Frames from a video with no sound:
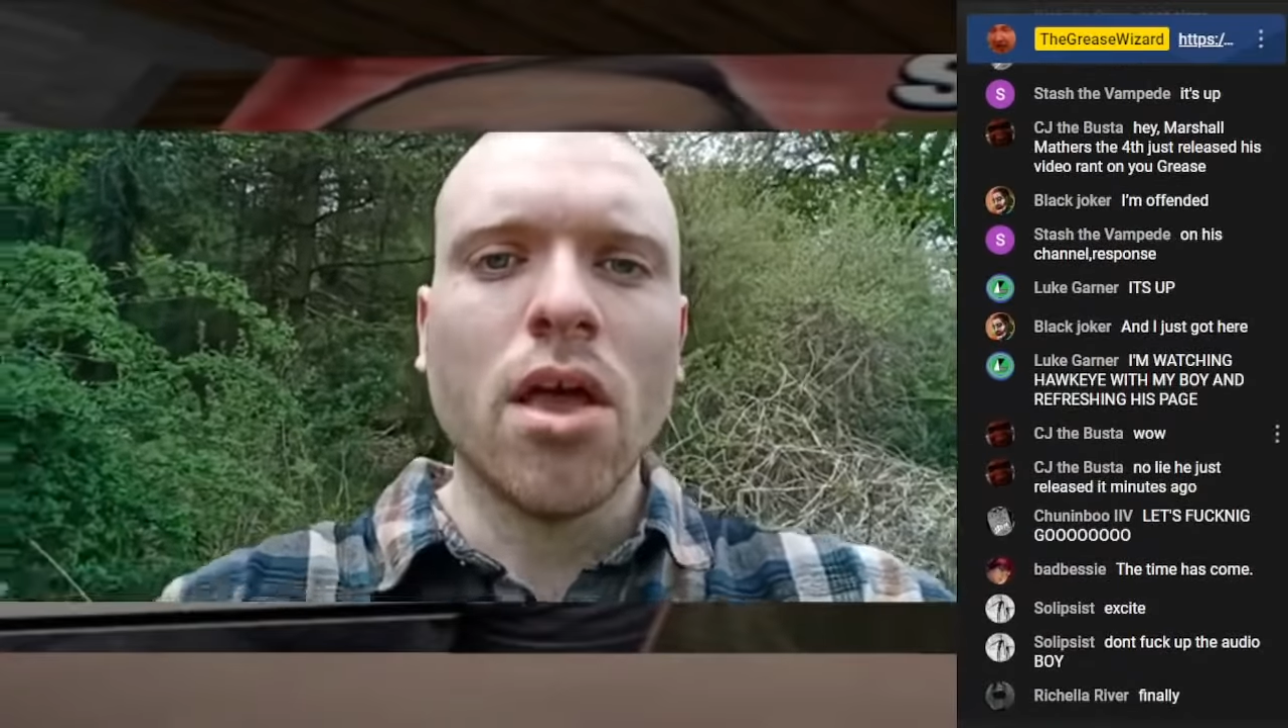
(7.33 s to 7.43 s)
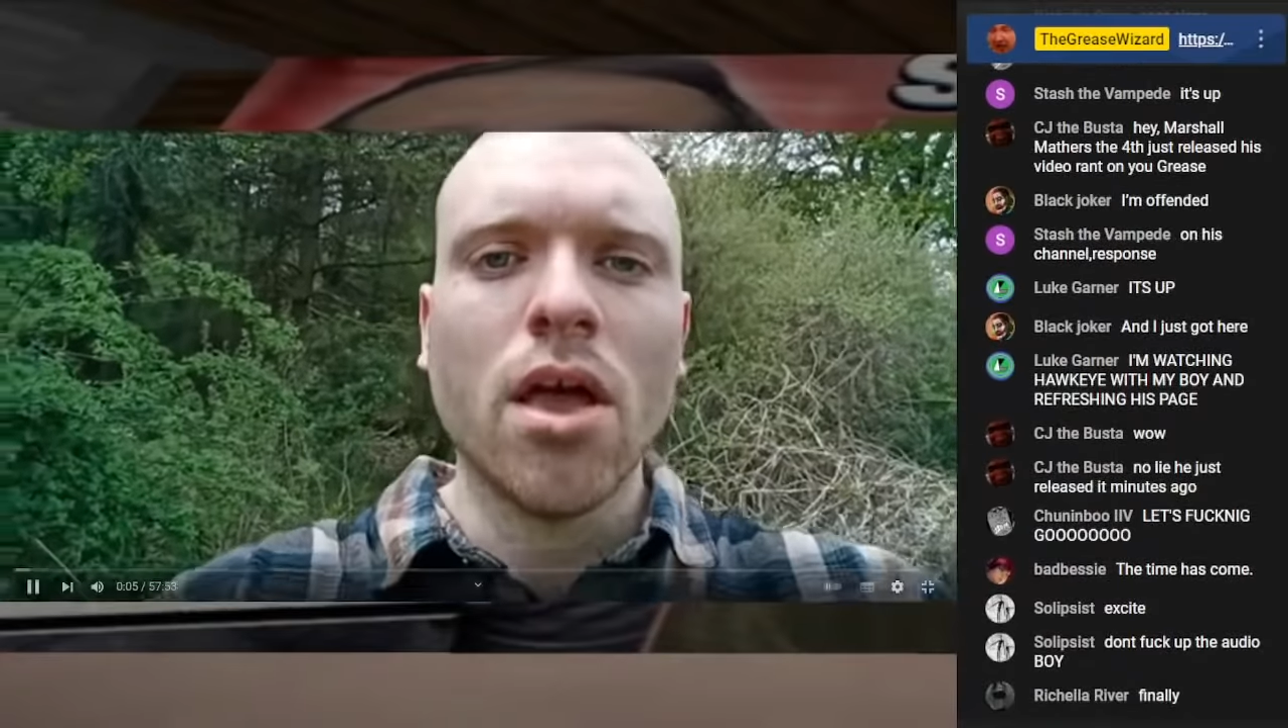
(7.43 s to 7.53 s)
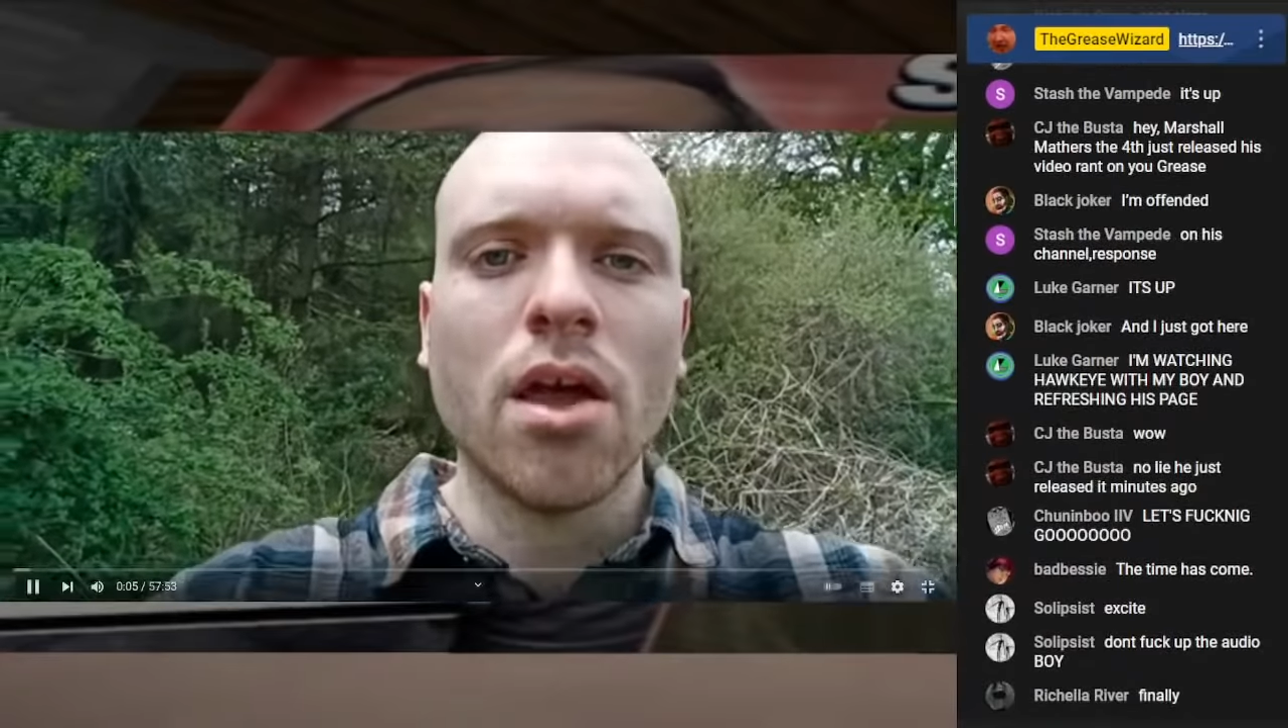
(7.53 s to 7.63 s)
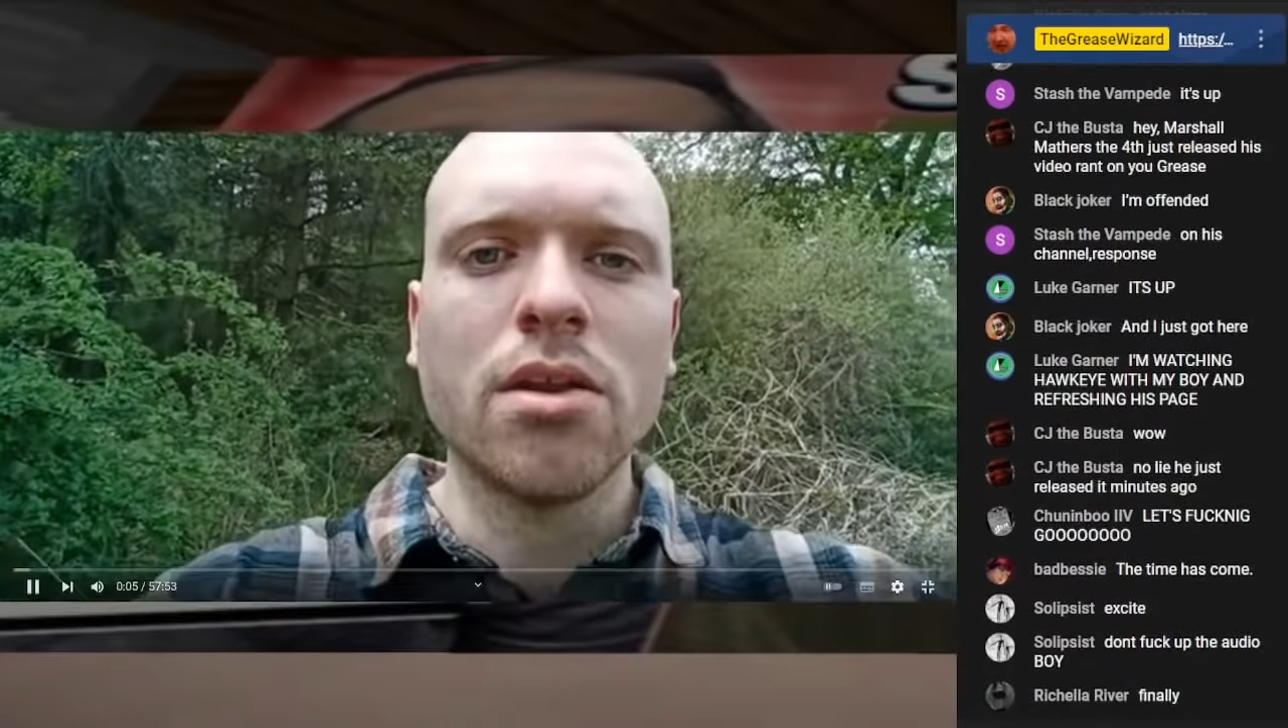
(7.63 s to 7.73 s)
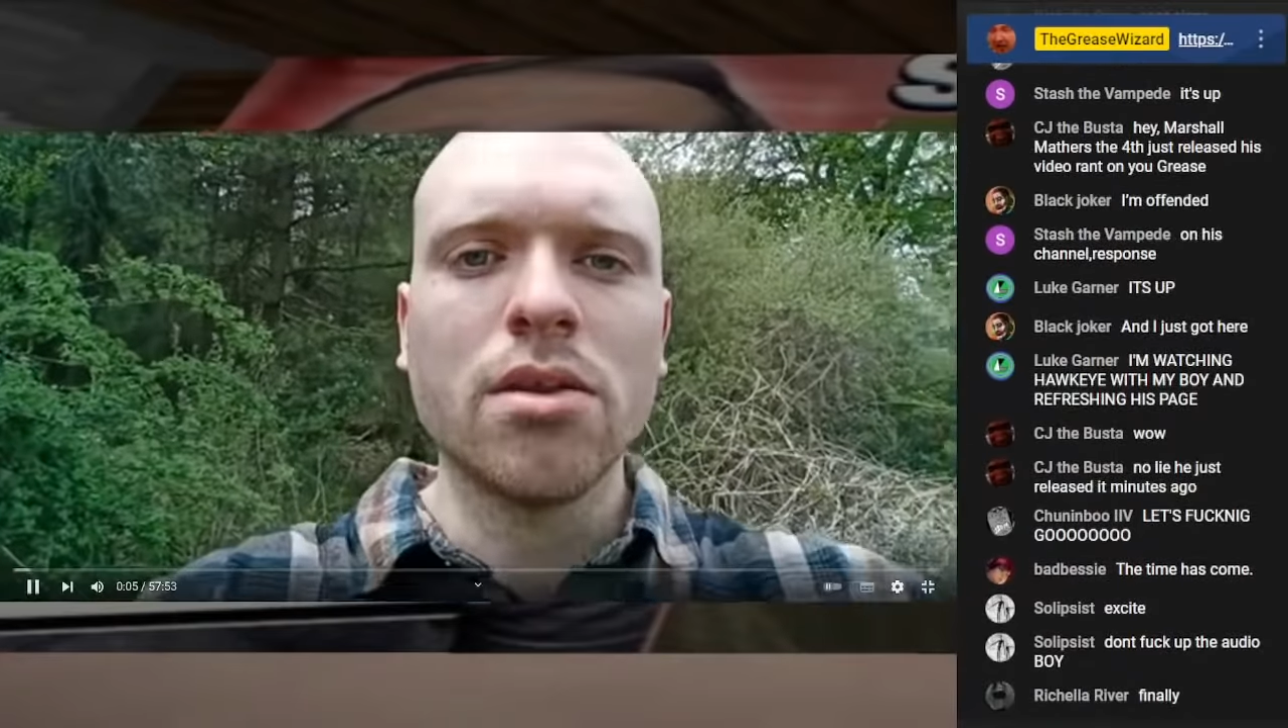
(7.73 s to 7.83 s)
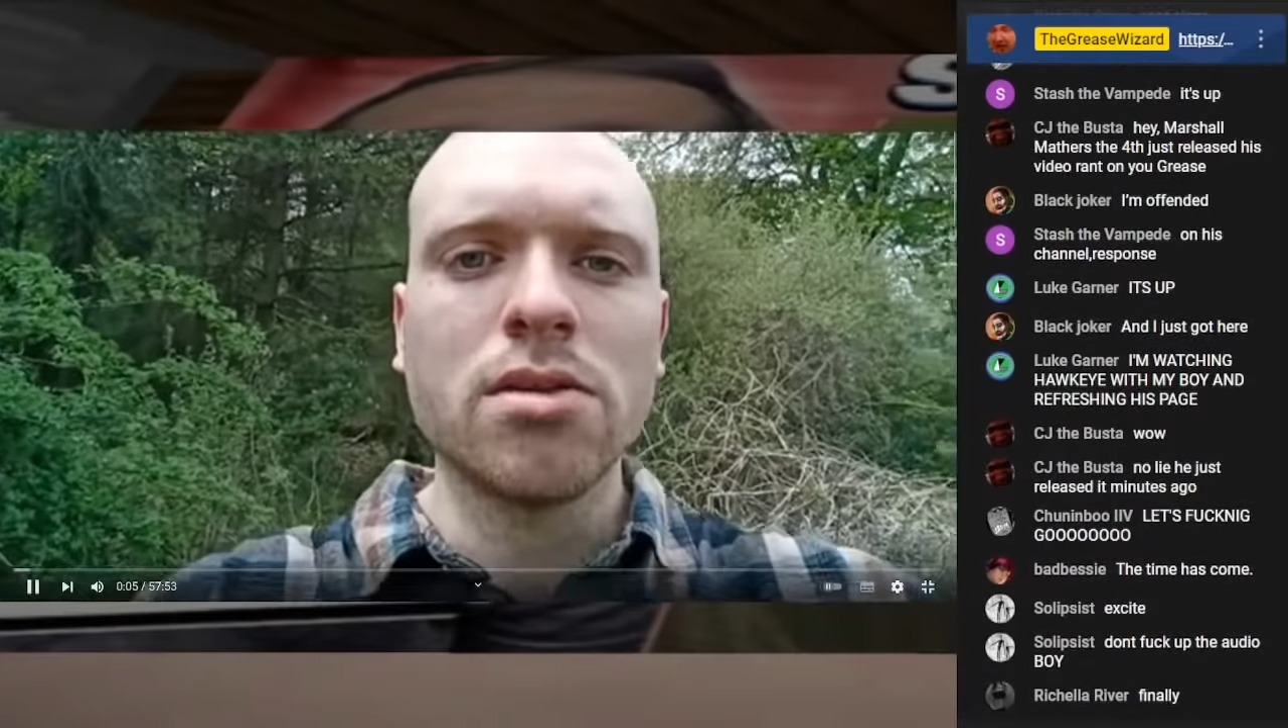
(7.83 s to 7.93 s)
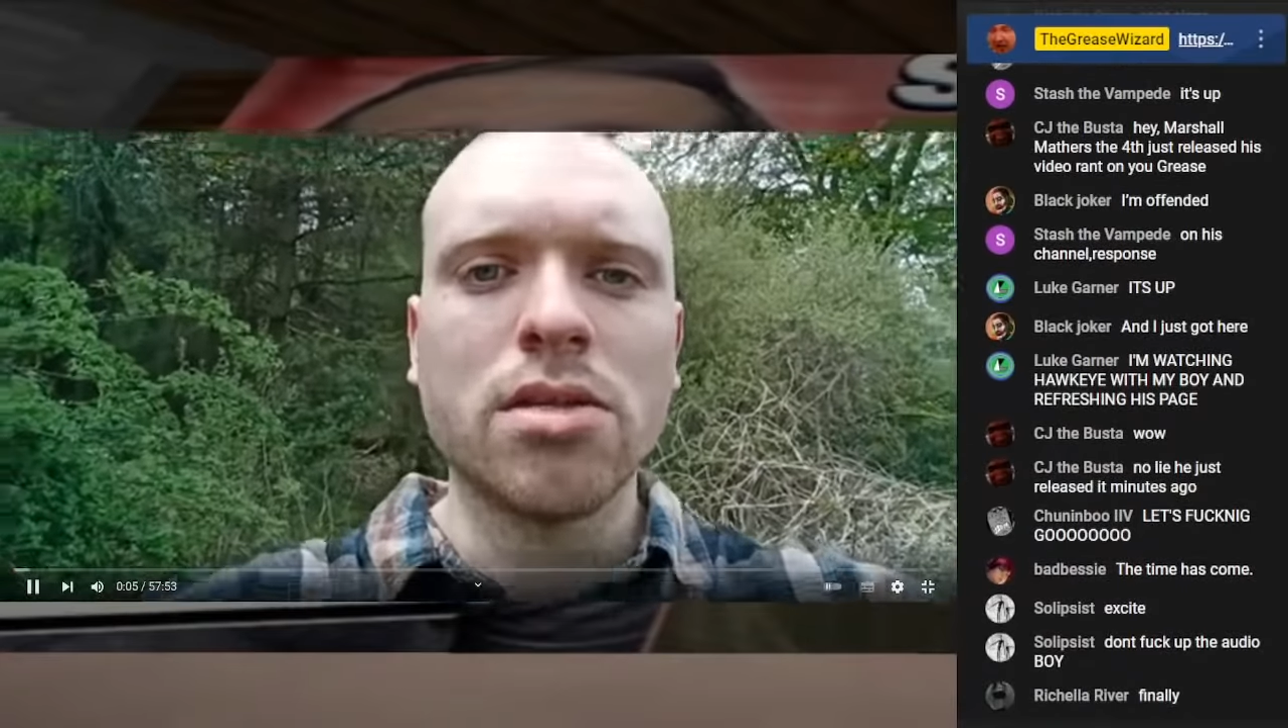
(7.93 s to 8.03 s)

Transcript: And in